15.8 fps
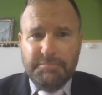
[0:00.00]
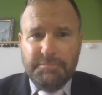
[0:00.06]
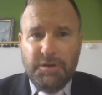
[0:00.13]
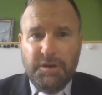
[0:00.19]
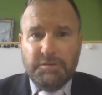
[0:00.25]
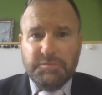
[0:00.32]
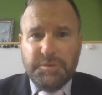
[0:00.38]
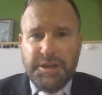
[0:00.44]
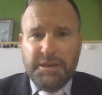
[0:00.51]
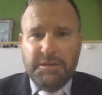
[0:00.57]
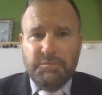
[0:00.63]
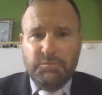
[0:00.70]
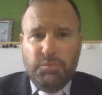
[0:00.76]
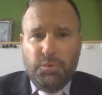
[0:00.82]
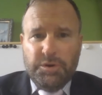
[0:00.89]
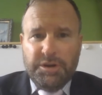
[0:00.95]
But as we know,
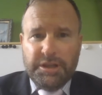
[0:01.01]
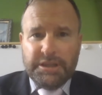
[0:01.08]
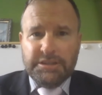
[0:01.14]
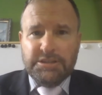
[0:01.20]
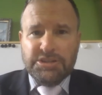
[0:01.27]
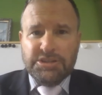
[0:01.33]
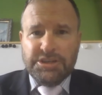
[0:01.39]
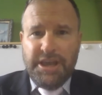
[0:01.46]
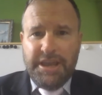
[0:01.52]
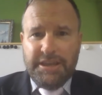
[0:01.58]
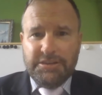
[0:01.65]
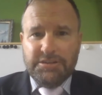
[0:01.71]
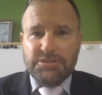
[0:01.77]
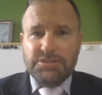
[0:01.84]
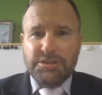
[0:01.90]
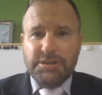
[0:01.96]
water can
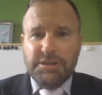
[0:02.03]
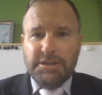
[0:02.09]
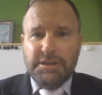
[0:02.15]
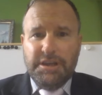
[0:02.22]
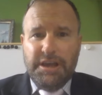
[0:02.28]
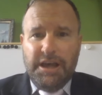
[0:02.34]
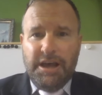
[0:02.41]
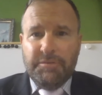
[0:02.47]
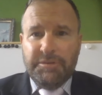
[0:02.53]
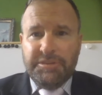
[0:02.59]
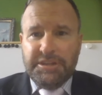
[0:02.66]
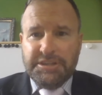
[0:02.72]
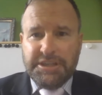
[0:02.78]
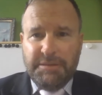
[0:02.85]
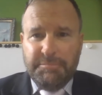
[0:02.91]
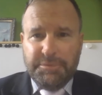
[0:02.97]
change when the
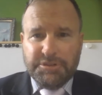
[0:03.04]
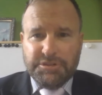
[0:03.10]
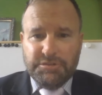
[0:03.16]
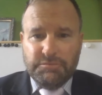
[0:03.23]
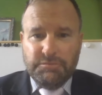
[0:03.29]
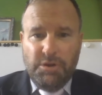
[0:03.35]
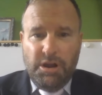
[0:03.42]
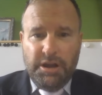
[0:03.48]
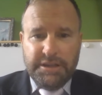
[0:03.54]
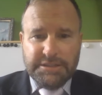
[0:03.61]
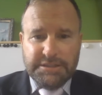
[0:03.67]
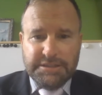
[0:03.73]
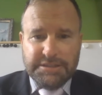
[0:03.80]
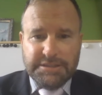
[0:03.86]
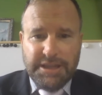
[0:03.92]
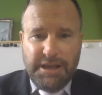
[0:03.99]
temperature
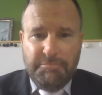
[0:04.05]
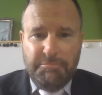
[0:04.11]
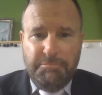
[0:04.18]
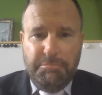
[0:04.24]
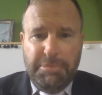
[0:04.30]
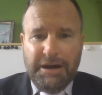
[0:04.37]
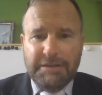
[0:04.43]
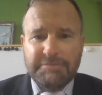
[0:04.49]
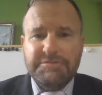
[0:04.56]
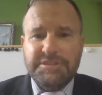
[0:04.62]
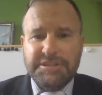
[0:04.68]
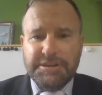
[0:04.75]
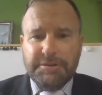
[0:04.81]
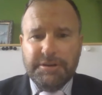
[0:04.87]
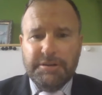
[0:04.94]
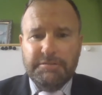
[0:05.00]
rises above
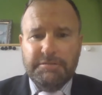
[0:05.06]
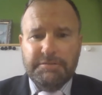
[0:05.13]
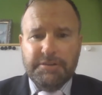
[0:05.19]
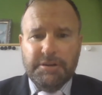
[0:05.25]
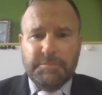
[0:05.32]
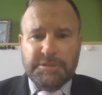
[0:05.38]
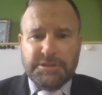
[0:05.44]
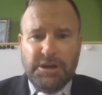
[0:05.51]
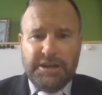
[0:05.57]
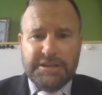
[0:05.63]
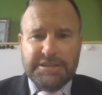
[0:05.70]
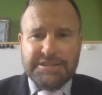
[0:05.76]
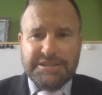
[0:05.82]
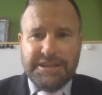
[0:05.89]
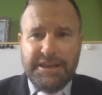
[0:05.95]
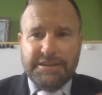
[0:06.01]
zero from its
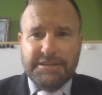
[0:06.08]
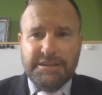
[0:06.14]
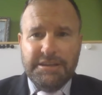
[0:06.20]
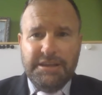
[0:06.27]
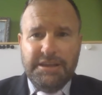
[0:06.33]
ice state